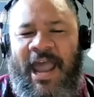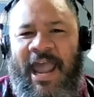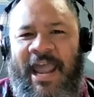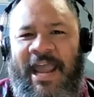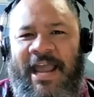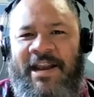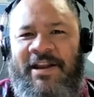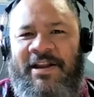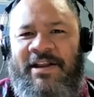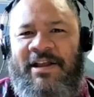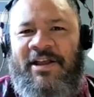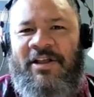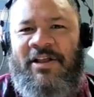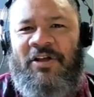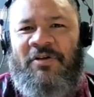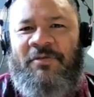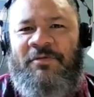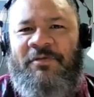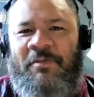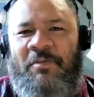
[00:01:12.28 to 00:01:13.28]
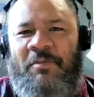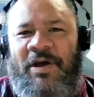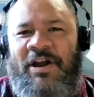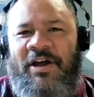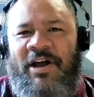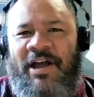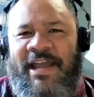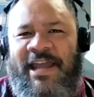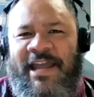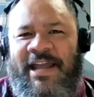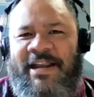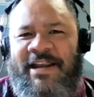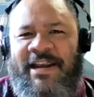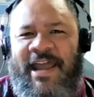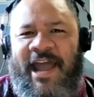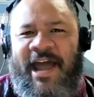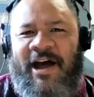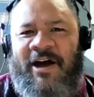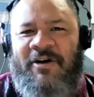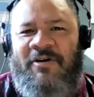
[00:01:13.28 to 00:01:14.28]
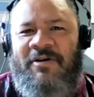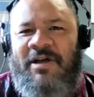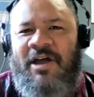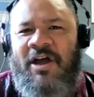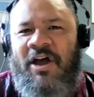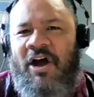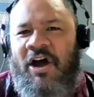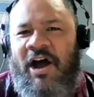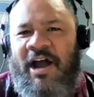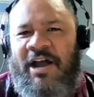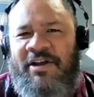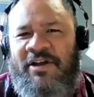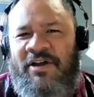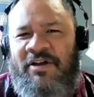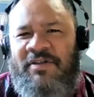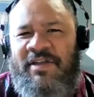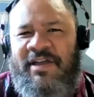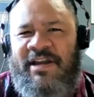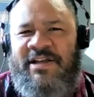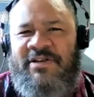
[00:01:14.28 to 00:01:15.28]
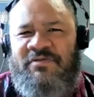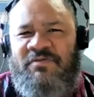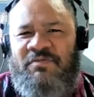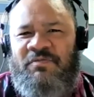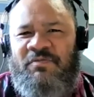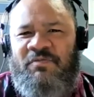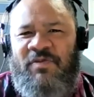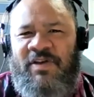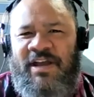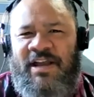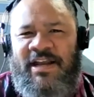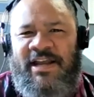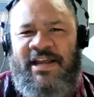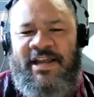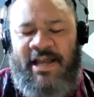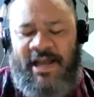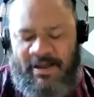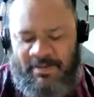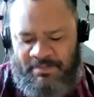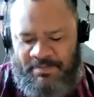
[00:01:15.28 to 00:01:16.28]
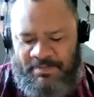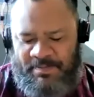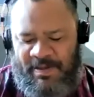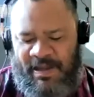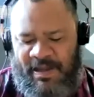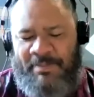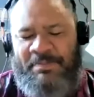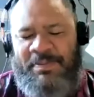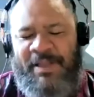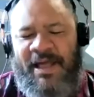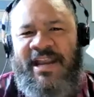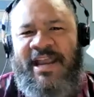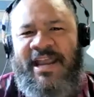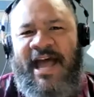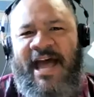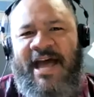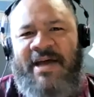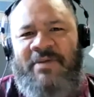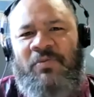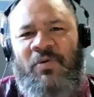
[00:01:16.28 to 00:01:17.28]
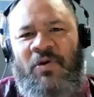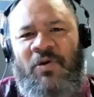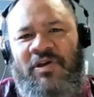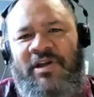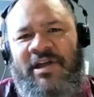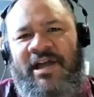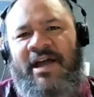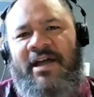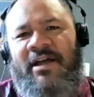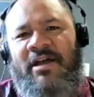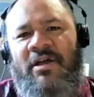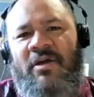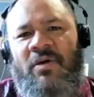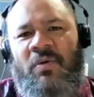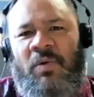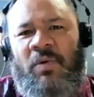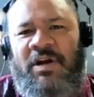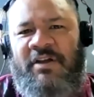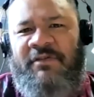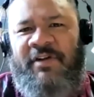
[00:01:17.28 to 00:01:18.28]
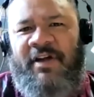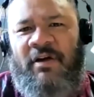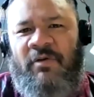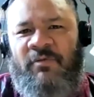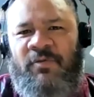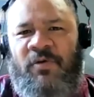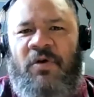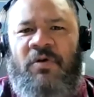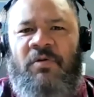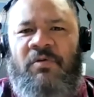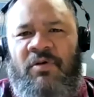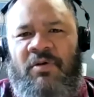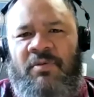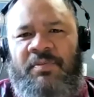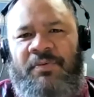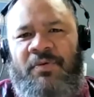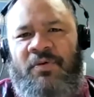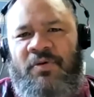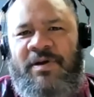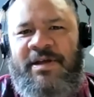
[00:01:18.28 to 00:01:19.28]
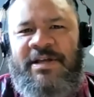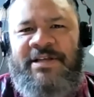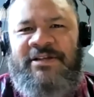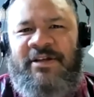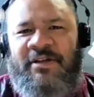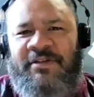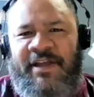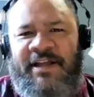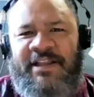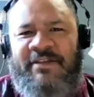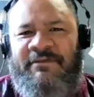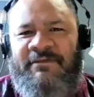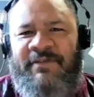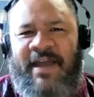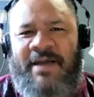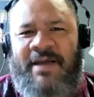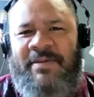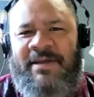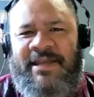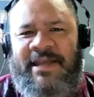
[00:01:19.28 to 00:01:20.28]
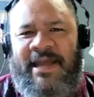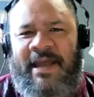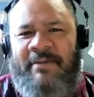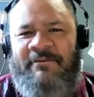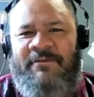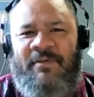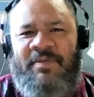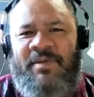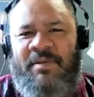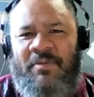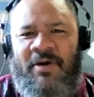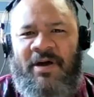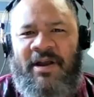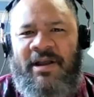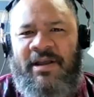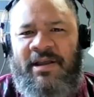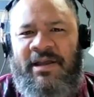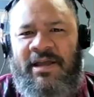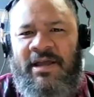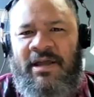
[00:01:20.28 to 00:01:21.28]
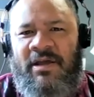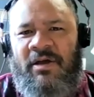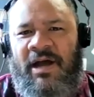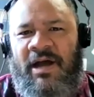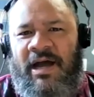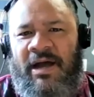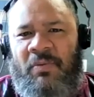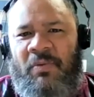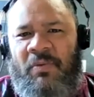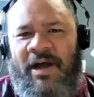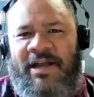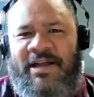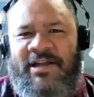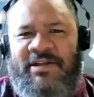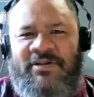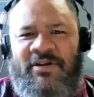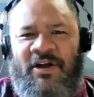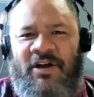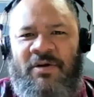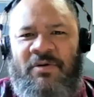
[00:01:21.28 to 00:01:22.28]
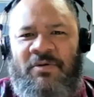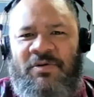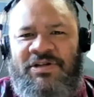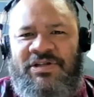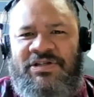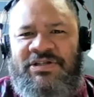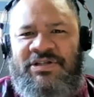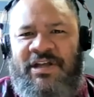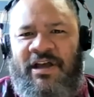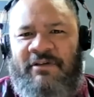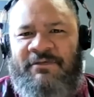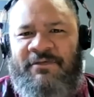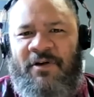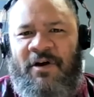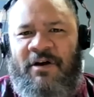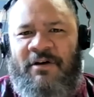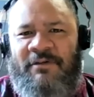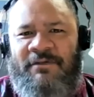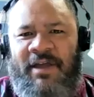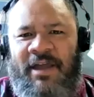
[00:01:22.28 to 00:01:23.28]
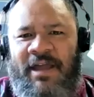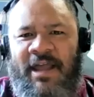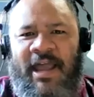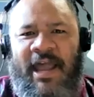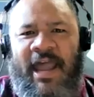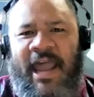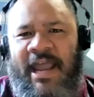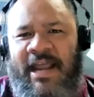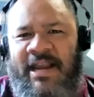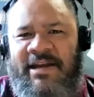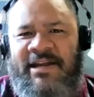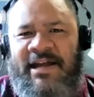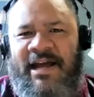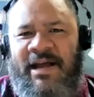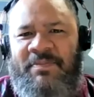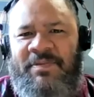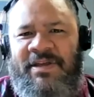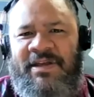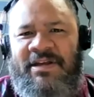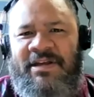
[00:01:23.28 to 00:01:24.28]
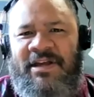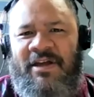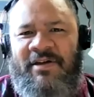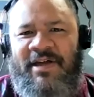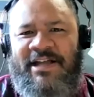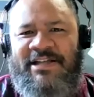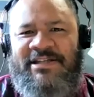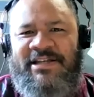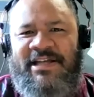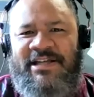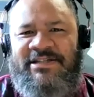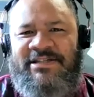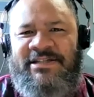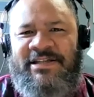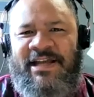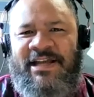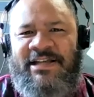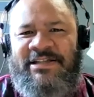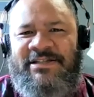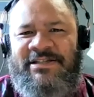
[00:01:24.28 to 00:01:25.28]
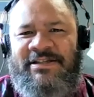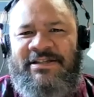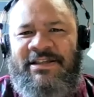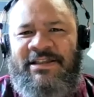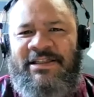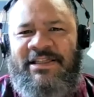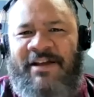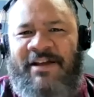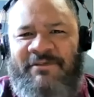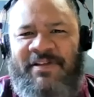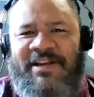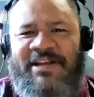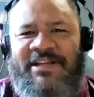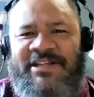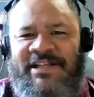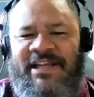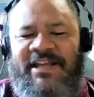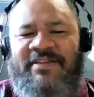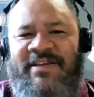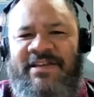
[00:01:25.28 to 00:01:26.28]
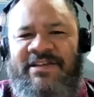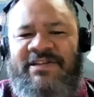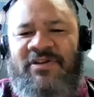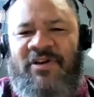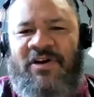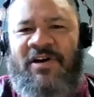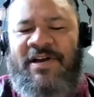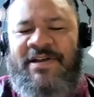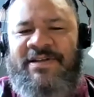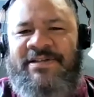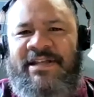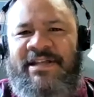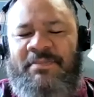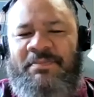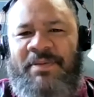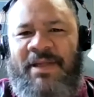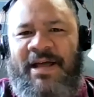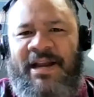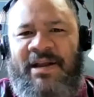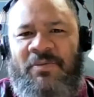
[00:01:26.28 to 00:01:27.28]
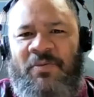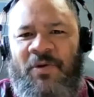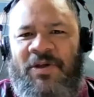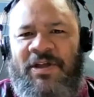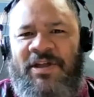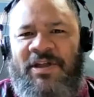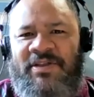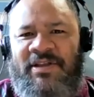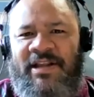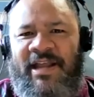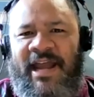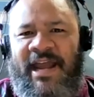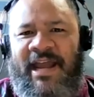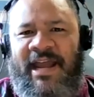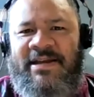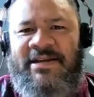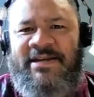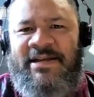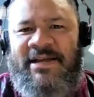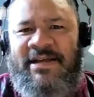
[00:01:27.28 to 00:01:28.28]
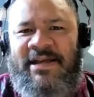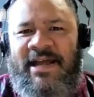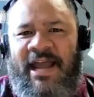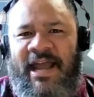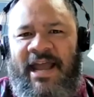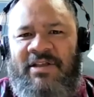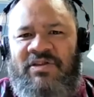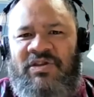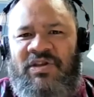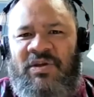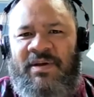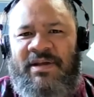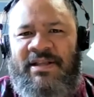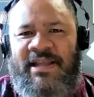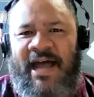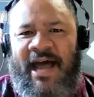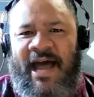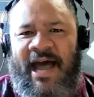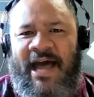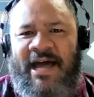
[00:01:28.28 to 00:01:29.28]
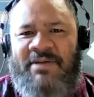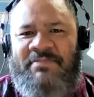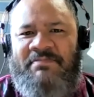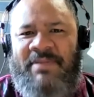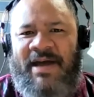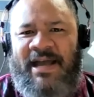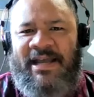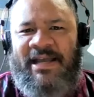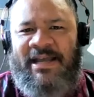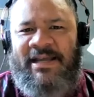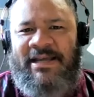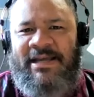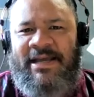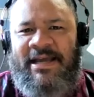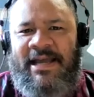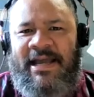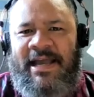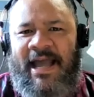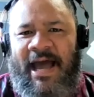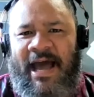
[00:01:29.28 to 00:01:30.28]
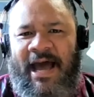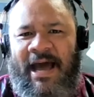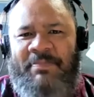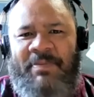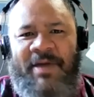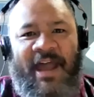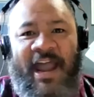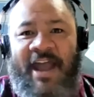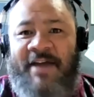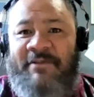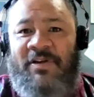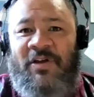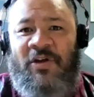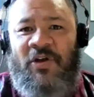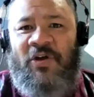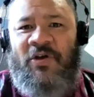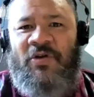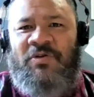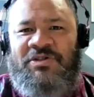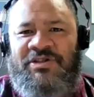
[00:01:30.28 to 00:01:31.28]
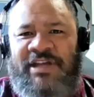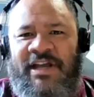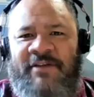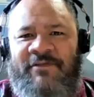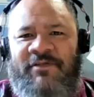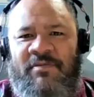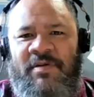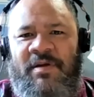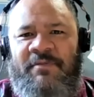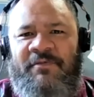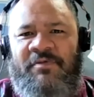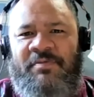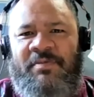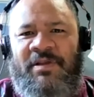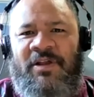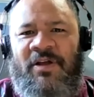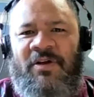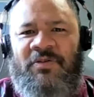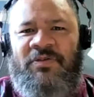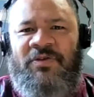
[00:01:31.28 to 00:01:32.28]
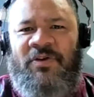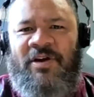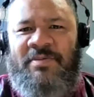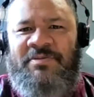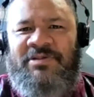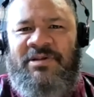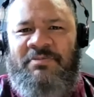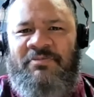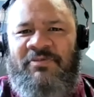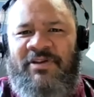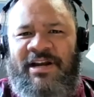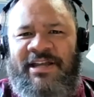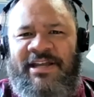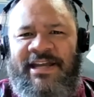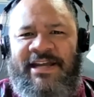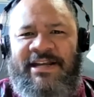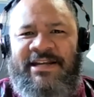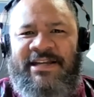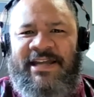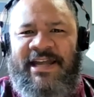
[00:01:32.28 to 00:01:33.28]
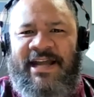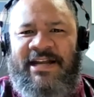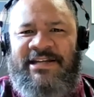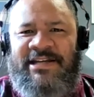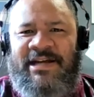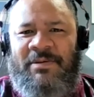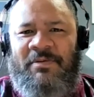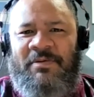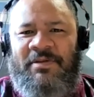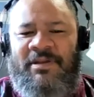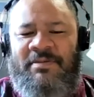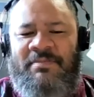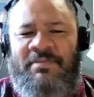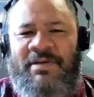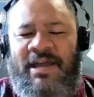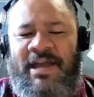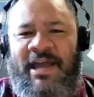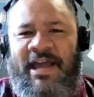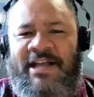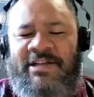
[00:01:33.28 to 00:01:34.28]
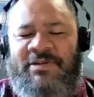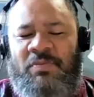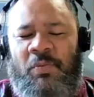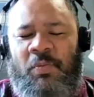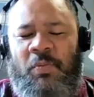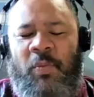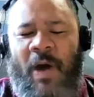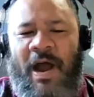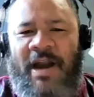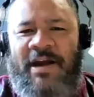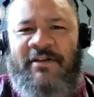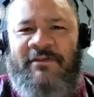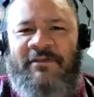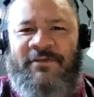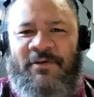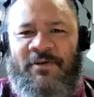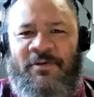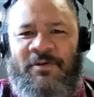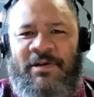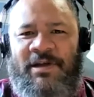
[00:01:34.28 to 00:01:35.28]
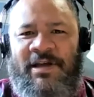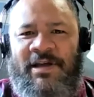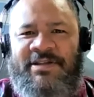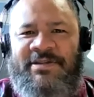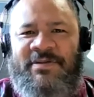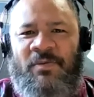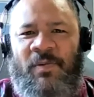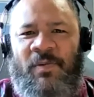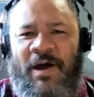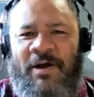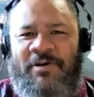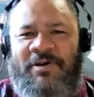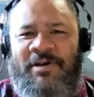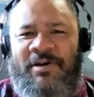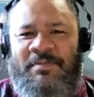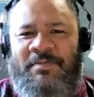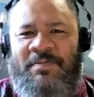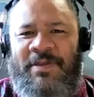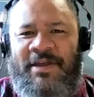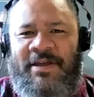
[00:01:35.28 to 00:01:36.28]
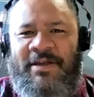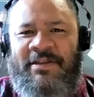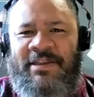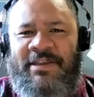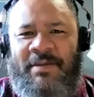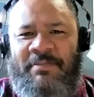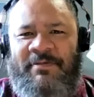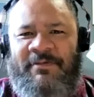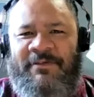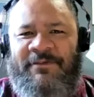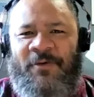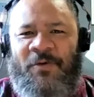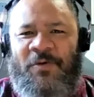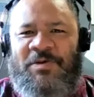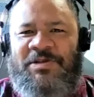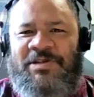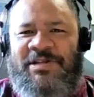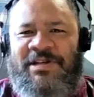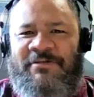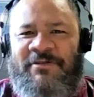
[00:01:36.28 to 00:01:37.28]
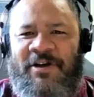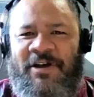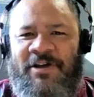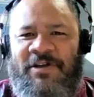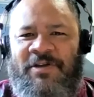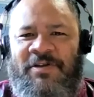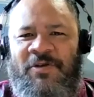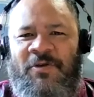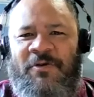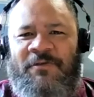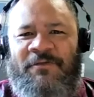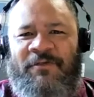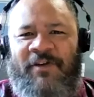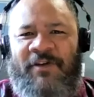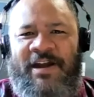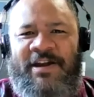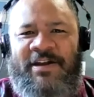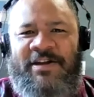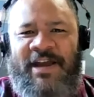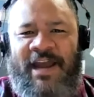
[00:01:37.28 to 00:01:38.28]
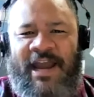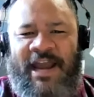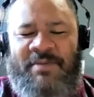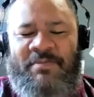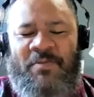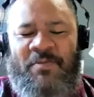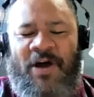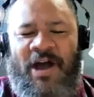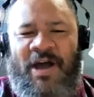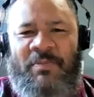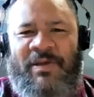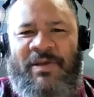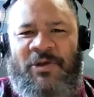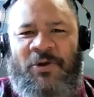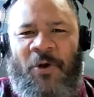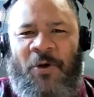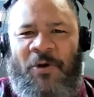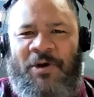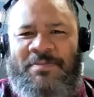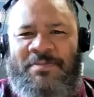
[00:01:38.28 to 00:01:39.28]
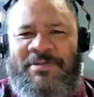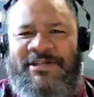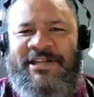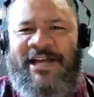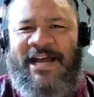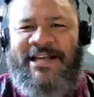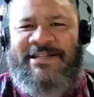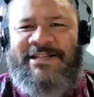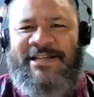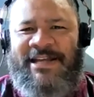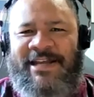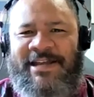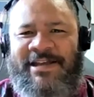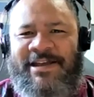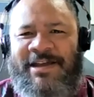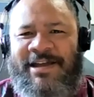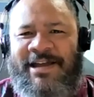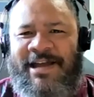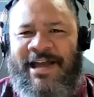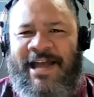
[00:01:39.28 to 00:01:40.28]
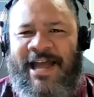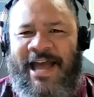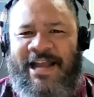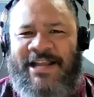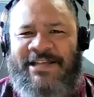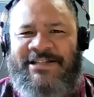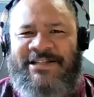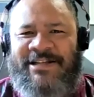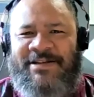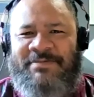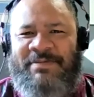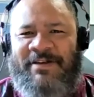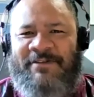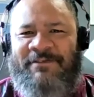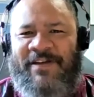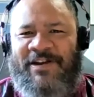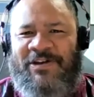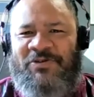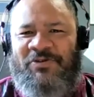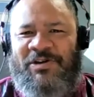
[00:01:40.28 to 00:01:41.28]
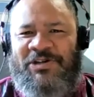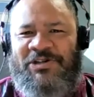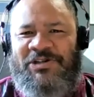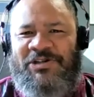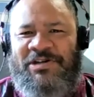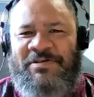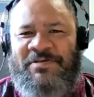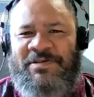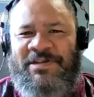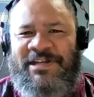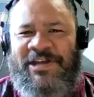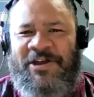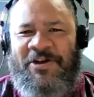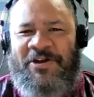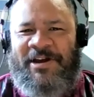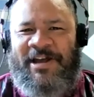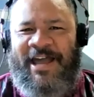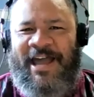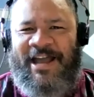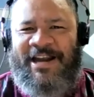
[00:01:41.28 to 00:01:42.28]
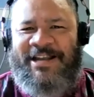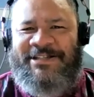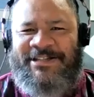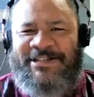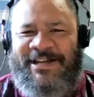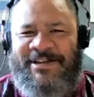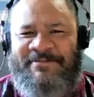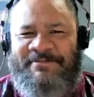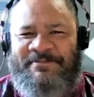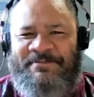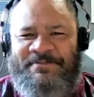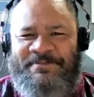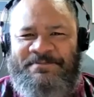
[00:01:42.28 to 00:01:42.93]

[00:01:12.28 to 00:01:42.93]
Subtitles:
And look, from what I hear now, I know that he's really a bloody hard worker, one of our rural boys. I think the family came from the mighty Waikato, or just south of. And, you know, it's lovely to see these guys that are bloody working the land and doing the hard mahi. Haven't heard or seen from him for a long time, so I'm really keen to catch up with him. It's wonderful to welcome number 40, your friend and mine. We called him Tussie, Alistair McFetridge. Kia ora, Alistair.